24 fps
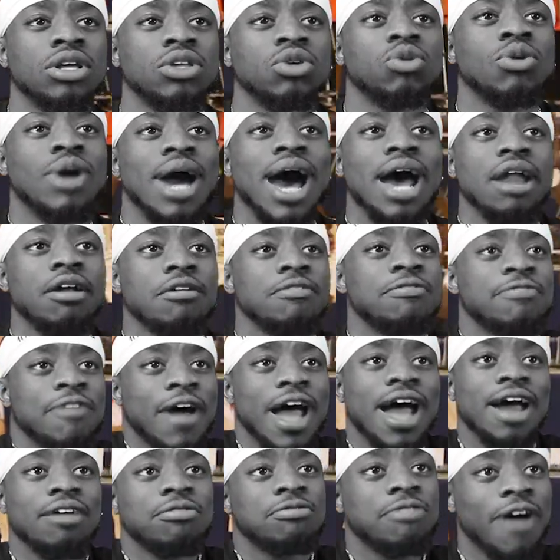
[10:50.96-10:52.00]
You got a
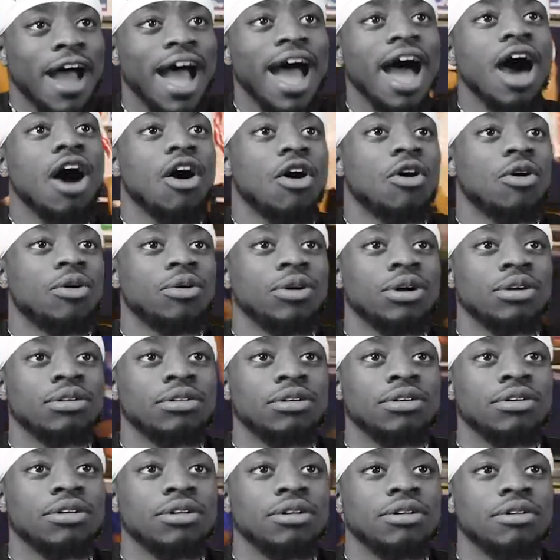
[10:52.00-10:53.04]
foul.
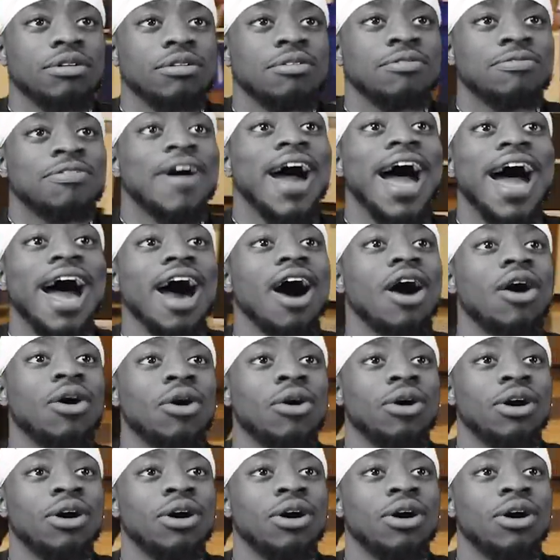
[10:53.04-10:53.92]
Foul.